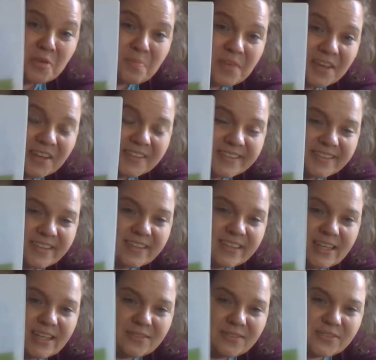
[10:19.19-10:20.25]
because the
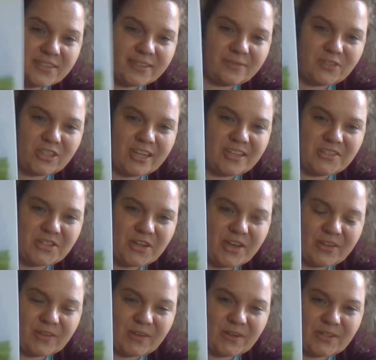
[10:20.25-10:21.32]
leaves have changed
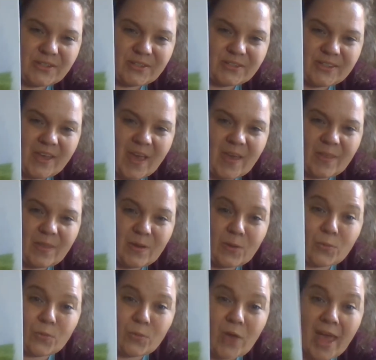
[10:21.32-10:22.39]
colors and
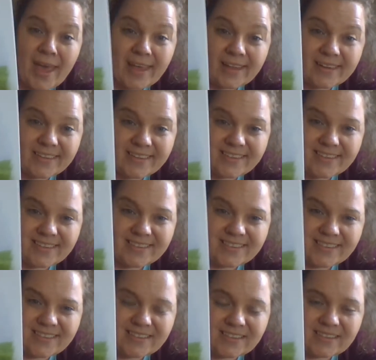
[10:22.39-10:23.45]
they're red.
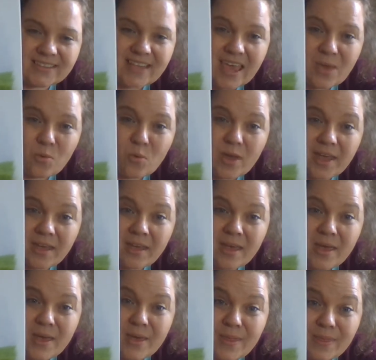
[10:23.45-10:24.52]
Say what?
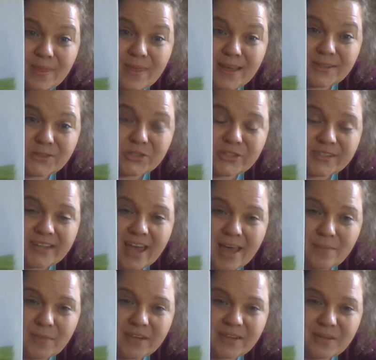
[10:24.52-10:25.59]
That just
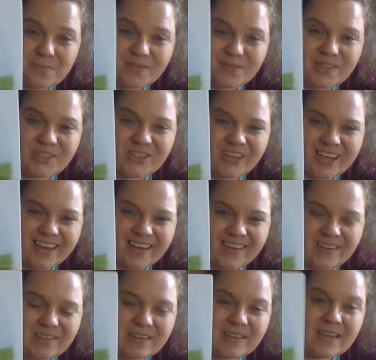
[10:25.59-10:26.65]
happened in
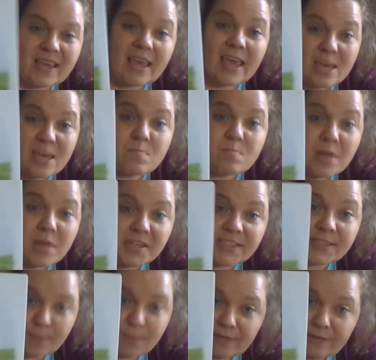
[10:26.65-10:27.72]
Michigan. It
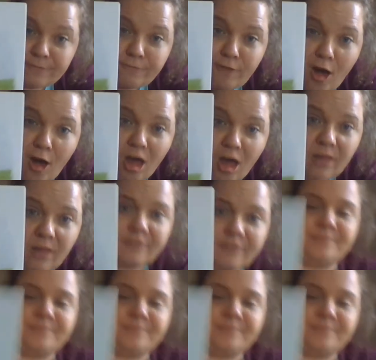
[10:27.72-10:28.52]
must be fall.